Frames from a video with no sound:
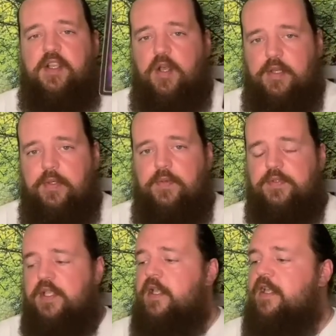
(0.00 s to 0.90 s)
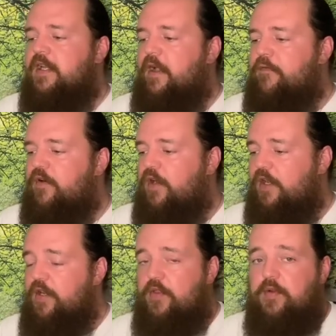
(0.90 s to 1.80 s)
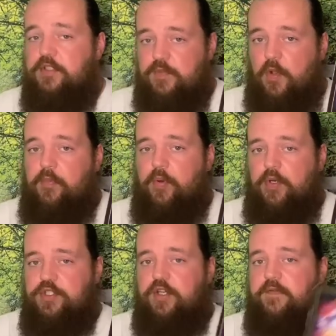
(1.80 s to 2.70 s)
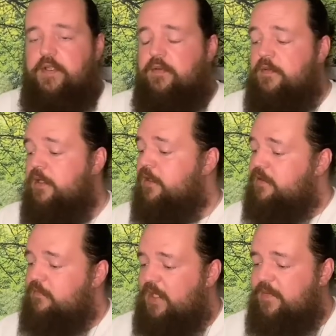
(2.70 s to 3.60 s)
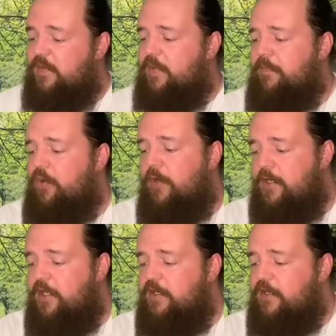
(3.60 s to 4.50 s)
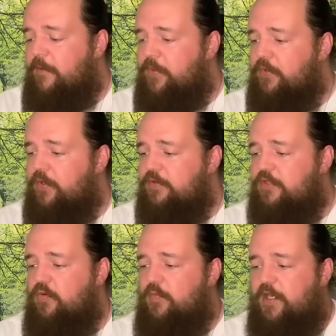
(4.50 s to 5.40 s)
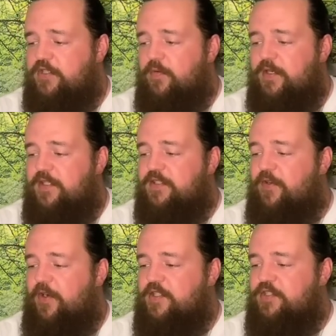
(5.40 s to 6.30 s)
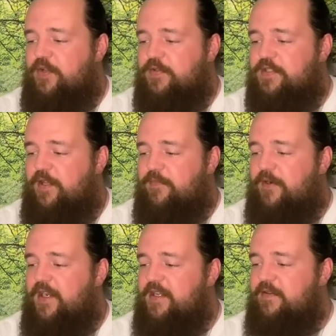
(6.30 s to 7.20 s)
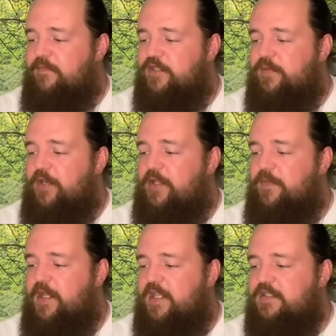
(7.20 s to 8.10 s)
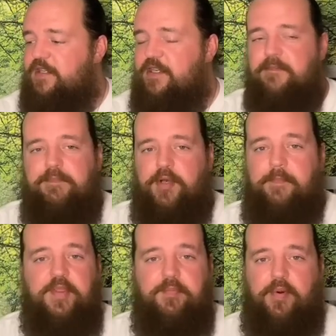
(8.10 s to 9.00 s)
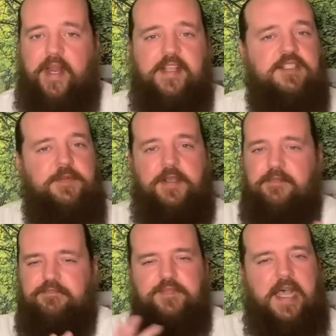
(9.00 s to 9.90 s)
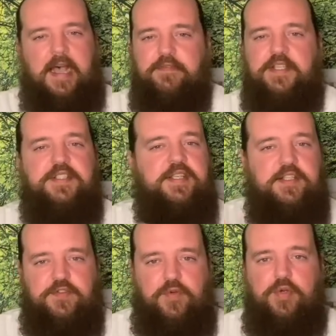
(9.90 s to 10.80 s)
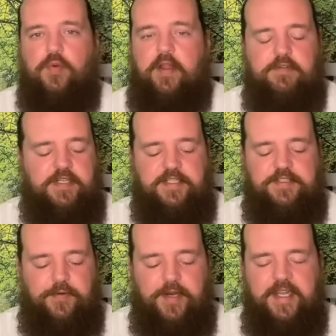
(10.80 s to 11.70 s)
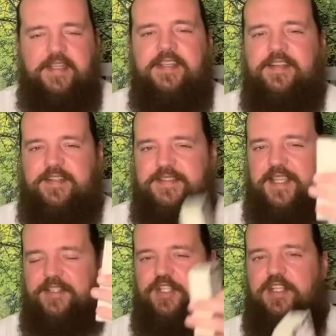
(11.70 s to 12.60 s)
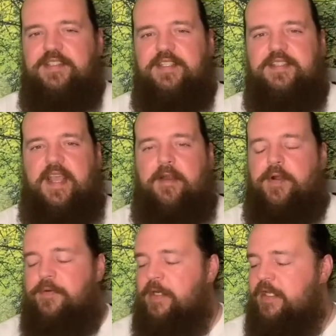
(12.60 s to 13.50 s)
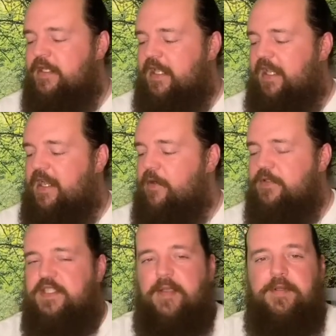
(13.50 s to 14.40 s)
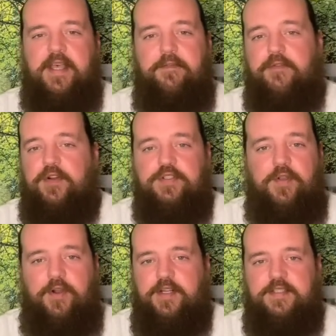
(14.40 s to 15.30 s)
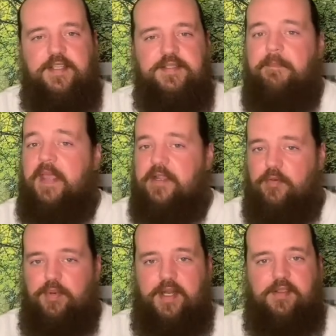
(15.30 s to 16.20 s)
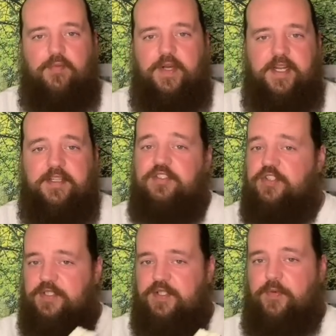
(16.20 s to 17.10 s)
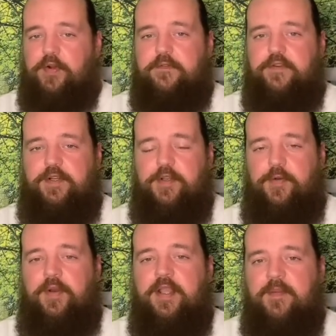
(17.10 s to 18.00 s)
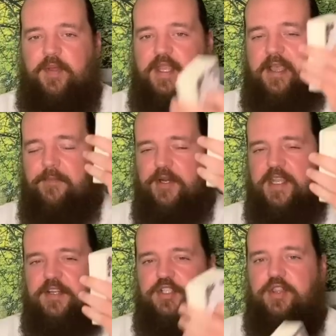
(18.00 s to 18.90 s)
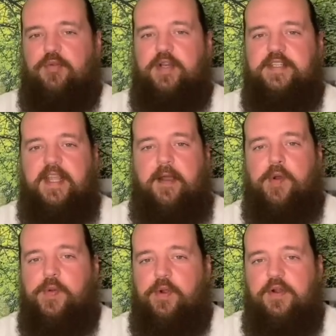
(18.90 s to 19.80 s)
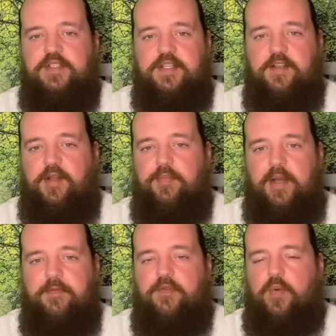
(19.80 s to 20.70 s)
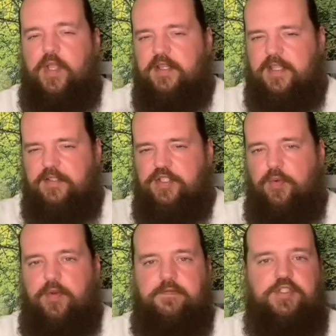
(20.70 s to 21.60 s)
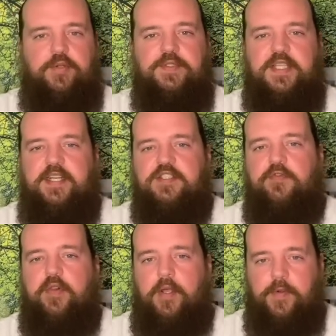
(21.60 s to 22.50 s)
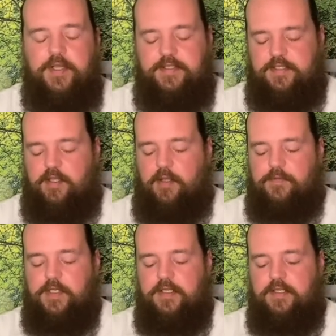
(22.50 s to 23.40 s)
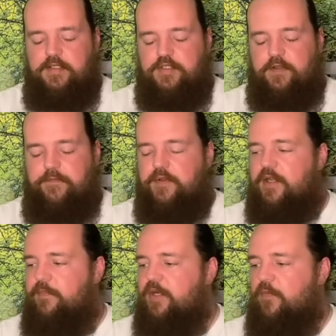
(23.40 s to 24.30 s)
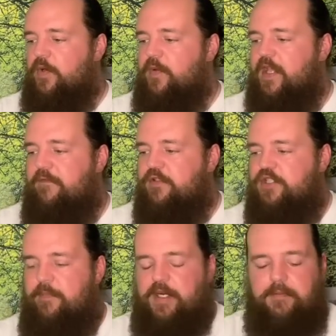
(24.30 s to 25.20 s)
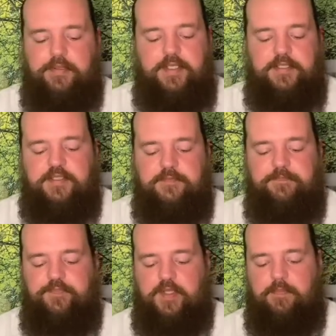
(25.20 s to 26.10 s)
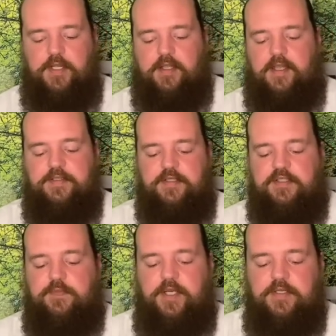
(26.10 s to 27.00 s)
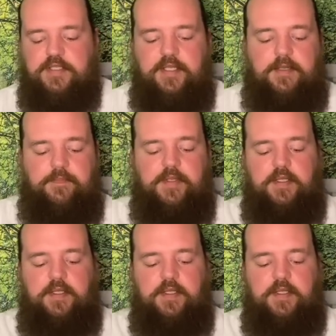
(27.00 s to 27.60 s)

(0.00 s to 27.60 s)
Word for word: Cut loose. Now, for another small portion of you, maybe you've been partying it up a little too much when this card shows up, right? And spirit could be asking you to pump the brakes, but obviously it's for whoever needs it, right? Let's get you into tarot. And I always say with that first card, it doesn't make or break the reading. It's just a little footnote. But yeah, I'm going to get you three tarot cards in the upright before we get the intuitive juiciness flowing. Let's go. Shuffle it up here. What do we got for Gemini, please? Guides and Spirit Team.